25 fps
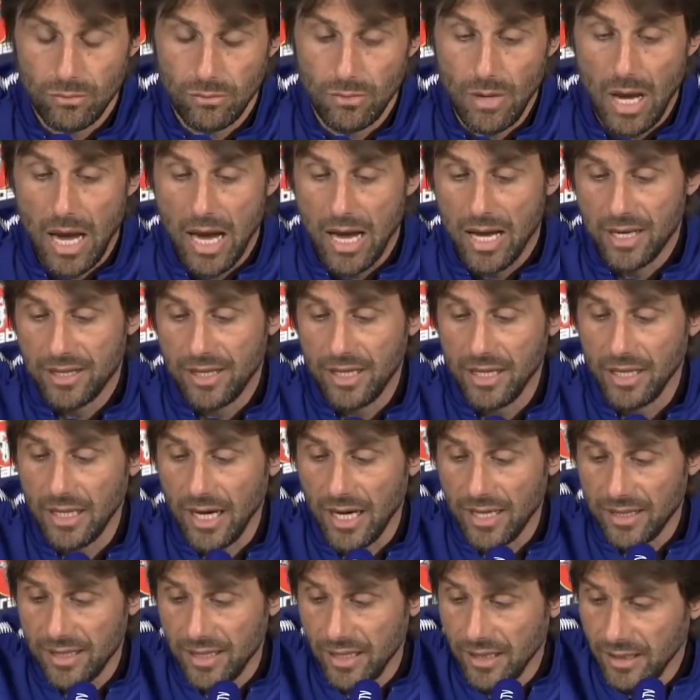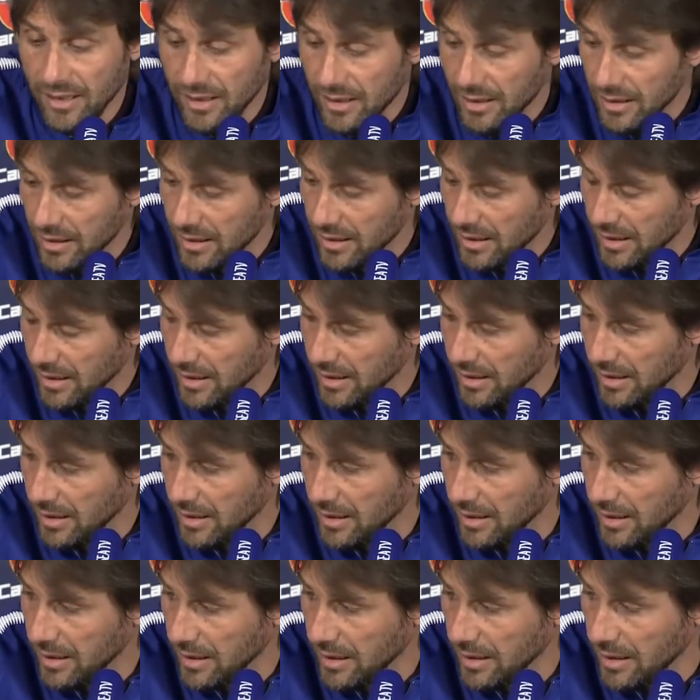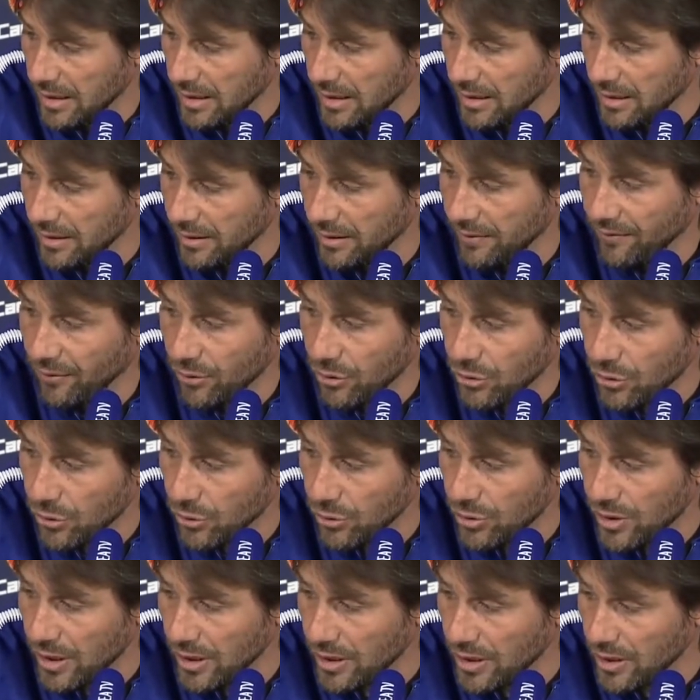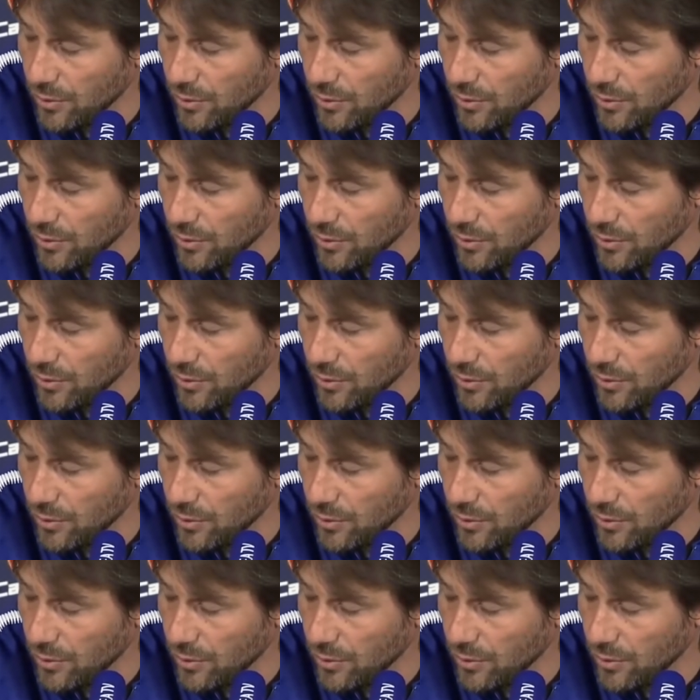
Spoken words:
I think for sure they